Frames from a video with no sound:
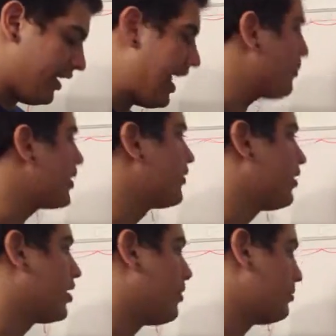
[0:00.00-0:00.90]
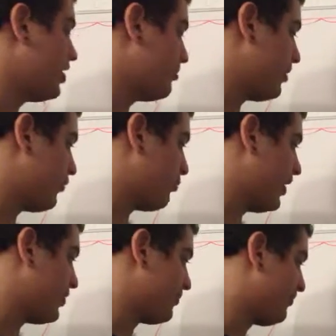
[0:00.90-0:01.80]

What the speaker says: Now we're going to talk about platelet plug formation.